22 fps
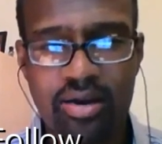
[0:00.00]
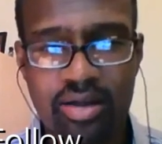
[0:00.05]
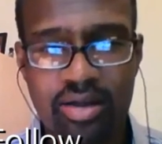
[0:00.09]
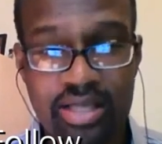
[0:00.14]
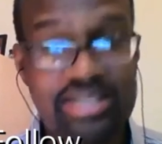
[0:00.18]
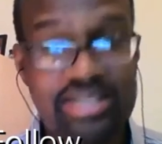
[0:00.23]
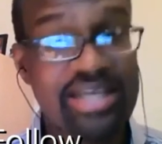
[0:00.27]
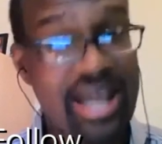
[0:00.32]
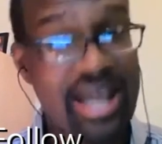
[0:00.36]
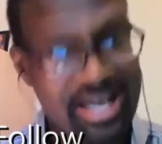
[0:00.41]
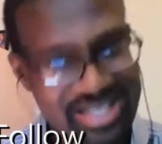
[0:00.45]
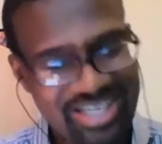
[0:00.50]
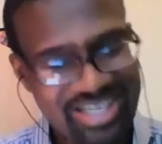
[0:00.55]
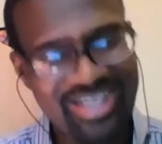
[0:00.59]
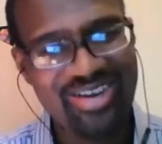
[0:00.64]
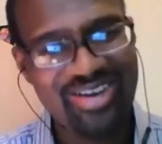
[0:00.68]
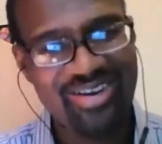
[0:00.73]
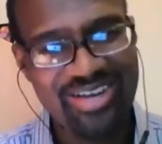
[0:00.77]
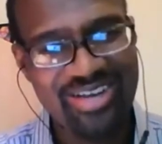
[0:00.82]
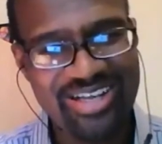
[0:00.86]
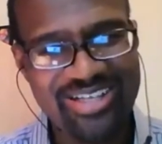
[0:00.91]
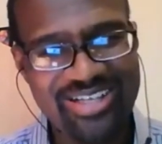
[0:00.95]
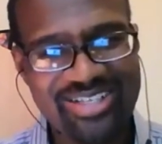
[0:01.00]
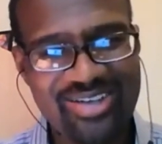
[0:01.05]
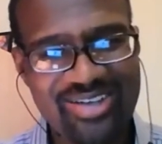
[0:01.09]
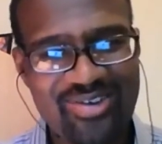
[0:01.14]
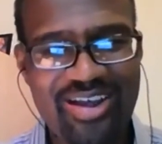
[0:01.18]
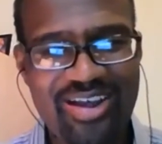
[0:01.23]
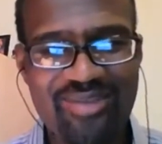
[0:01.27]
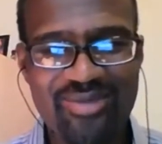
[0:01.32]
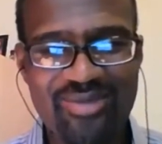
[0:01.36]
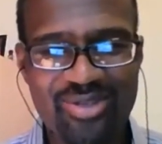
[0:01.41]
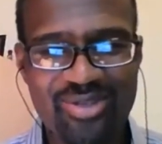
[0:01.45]
It's actually on
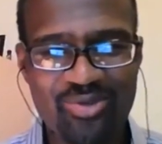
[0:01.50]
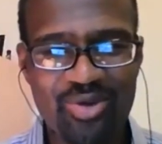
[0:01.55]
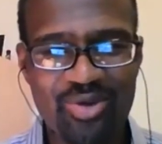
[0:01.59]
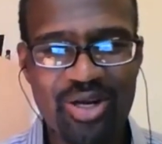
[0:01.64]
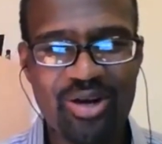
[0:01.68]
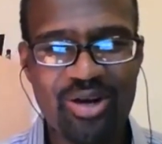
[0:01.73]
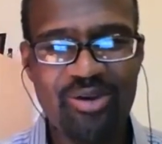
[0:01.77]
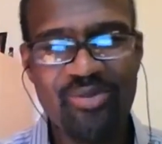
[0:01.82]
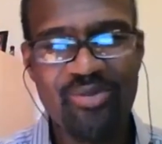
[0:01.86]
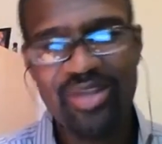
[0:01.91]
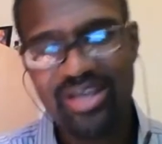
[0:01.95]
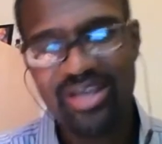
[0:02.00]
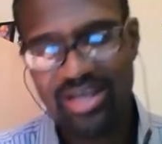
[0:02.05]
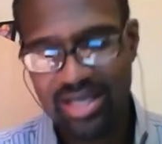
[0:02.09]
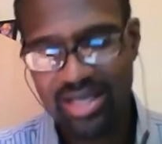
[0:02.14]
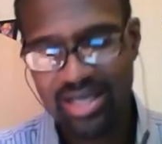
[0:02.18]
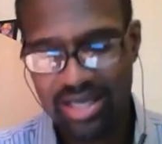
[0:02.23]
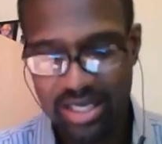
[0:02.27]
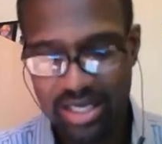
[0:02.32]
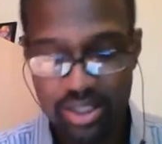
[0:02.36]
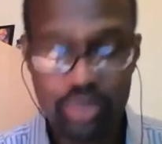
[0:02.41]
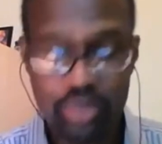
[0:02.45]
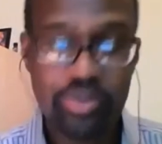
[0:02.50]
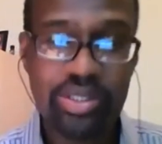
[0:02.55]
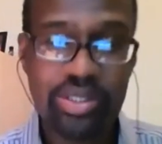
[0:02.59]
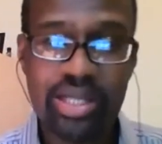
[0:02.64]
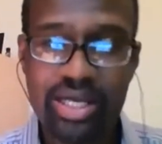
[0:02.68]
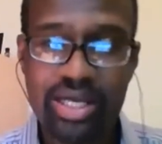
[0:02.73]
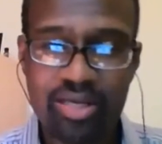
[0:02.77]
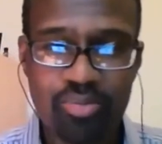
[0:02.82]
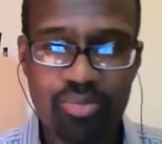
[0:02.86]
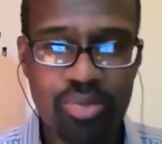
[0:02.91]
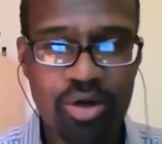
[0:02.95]
Instagram as well. I do a
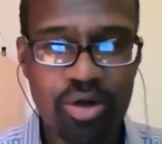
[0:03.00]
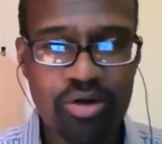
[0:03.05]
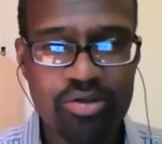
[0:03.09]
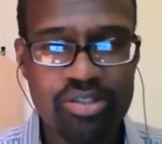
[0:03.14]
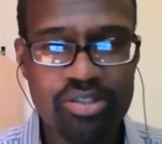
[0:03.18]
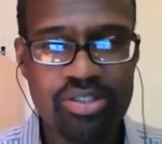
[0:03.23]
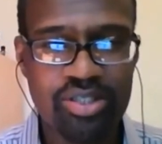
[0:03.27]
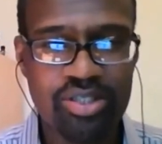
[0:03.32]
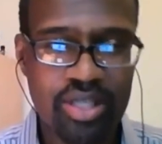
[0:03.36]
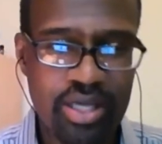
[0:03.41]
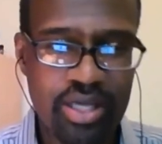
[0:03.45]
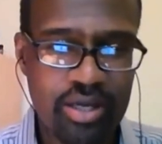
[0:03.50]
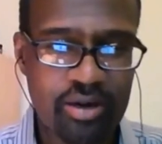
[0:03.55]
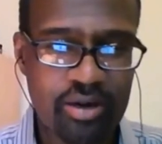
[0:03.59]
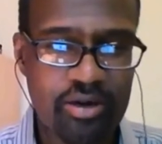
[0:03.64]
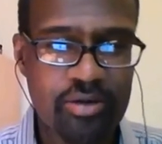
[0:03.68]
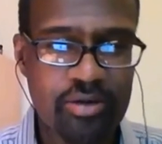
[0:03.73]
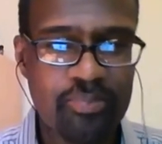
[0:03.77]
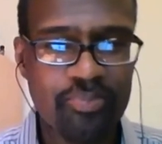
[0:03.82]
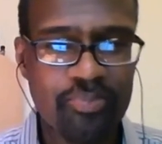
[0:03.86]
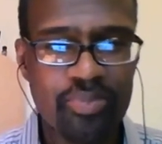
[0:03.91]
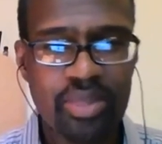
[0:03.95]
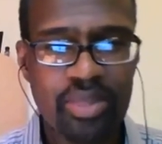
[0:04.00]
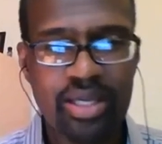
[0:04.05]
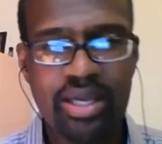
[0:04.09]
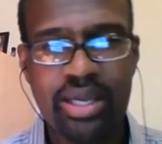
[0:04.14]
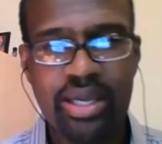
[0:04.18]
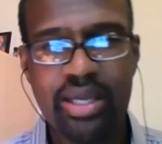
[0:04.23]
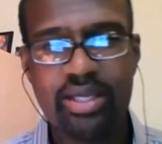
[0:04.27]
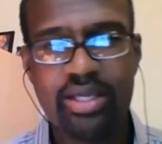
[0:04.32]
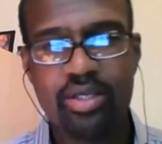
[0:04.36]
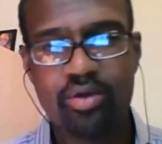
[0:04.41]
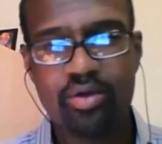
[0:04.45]
lot of posts there.
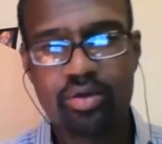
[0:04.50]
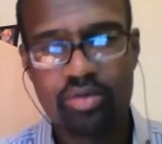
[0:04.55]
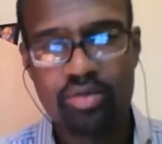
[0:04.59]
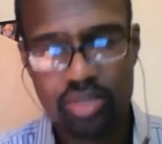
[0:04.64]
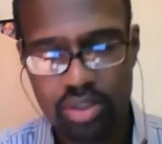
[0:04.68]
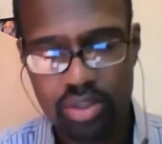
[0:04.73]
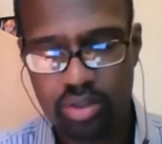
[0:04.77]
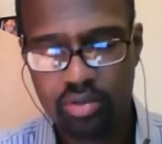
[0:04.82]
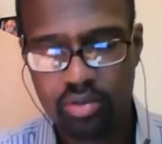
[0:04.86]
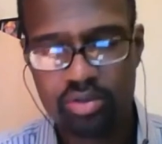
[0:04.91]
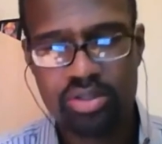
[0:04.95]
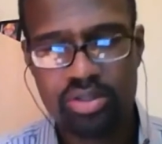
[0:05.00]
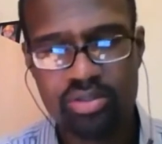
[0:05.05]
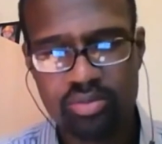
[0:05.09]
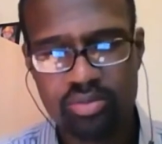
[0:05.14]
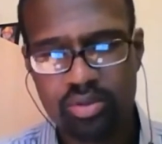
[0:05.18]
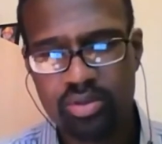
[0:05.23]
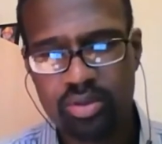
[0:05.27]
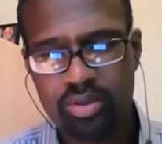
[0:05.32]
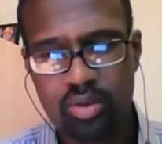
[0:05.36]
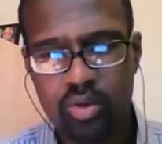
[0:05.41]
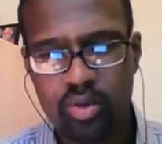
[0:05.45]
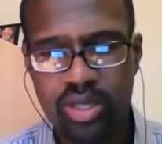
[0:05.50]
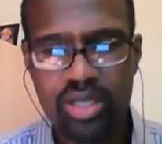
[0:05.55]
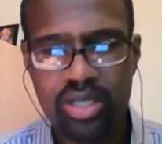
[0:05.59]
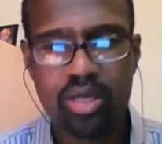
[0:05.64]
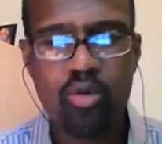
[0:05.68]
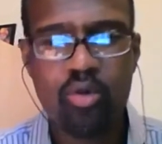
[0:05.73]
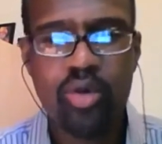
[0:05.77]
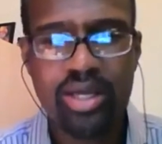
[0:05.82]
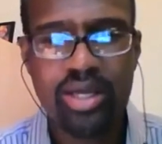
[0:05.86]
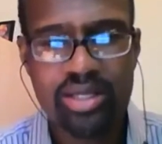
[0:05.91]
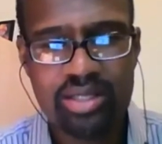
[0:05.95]
And
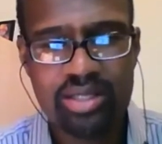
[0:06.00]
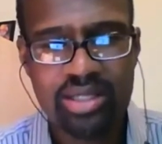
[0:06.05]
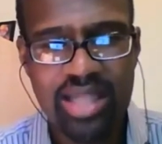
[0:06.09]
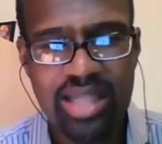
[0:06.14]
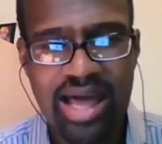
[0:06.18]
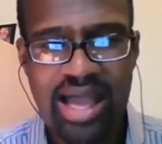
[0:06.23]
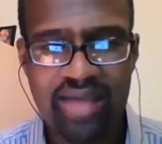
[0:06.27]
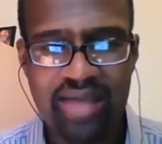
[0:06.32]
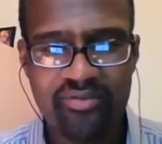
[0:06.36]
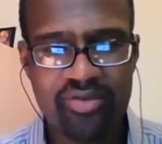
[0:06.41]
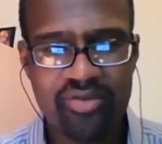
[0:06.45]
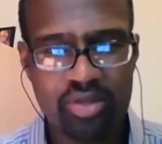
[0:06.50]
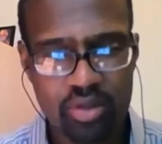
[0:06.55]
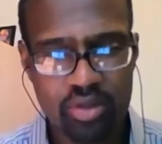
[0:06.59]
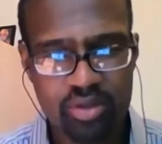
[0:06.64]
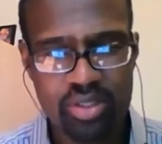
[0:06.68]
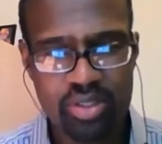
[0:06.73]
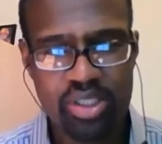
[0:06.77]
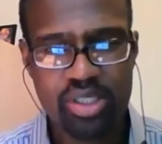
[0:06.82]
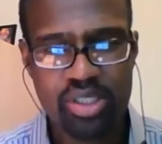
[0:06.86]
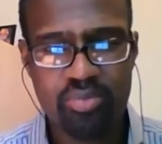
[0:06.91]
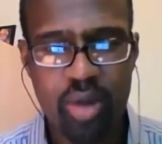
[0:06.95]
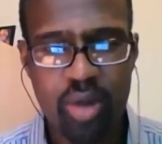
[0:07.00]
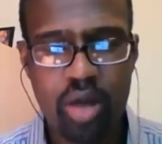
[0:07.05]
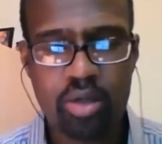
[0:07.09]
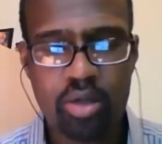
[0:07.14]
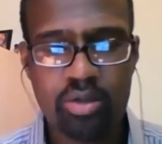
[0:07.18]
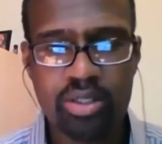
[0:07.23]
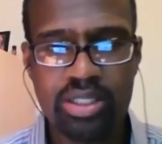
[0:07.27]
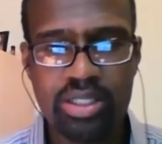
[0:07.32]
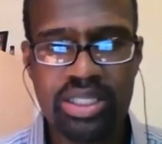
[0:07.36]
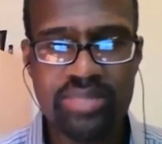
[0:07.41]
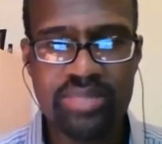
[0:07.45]
quick live, there's
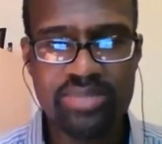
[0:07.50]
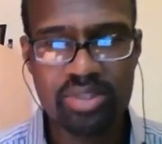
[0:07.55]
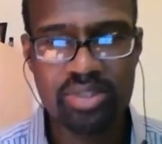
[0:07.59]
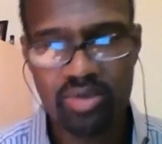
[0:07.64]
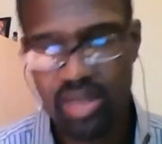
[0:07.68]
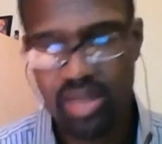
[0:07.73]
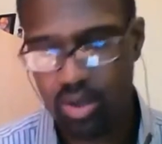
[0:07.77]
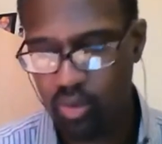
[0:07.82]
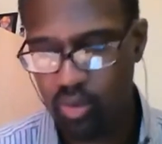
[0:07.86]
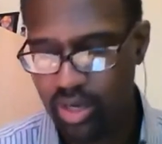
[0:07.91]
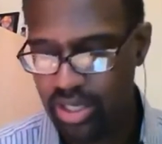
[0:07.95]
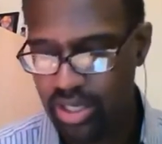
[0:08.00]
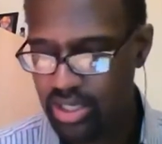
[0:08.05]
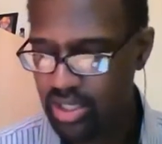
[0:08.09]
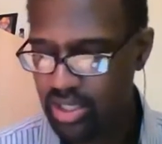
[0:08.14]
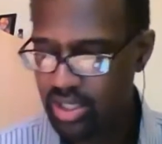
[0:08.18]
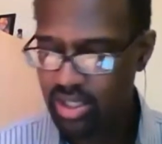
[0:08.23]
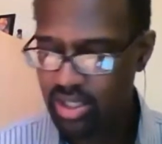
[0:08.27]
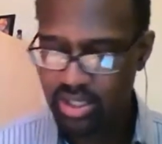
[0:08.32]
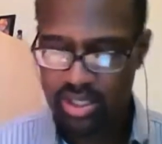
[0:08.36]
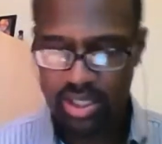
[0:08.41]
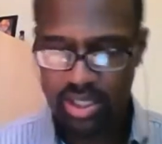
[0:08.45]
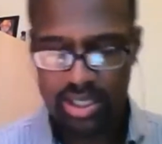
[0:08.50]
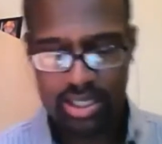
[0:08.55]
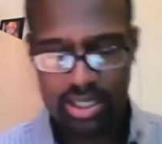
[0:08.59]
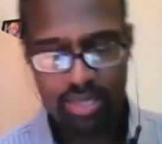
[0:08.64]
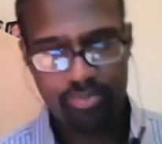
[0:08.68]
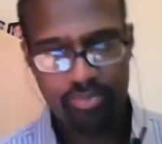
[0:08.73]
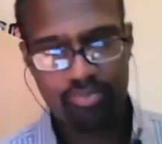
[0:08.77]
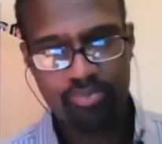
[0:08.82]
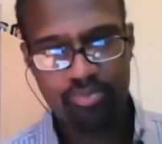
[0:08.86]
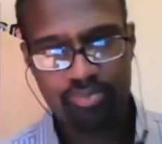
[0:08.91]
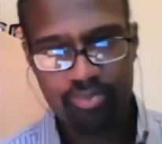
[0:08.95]
smaller clips, so that way
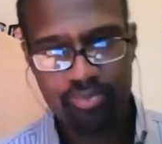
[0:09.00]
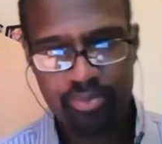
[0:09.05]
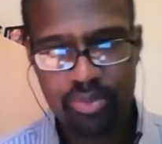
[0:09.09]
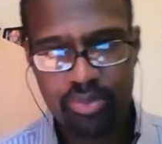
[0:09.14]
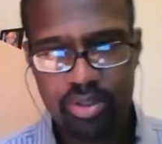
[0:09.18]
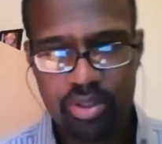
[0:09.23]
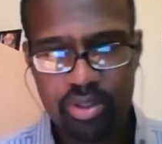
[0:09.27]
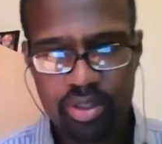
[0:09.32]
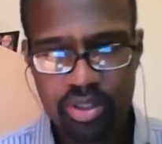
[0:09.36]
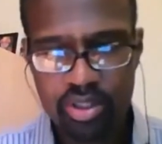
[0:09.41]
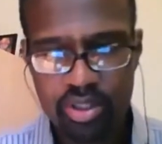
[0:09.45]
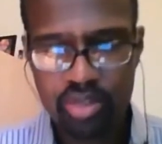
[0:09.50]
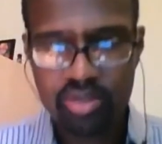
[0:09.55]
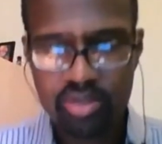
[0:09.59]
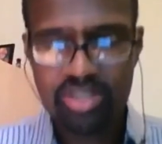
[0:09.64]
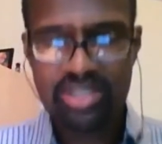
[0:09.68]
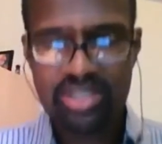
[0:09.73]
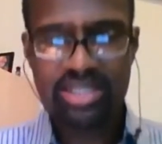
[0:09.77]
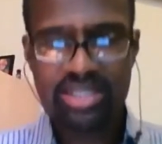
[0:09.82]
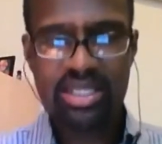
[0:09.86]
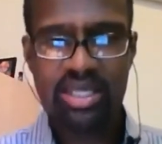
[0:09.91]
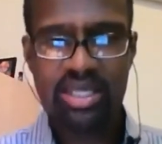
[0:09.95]
you can get the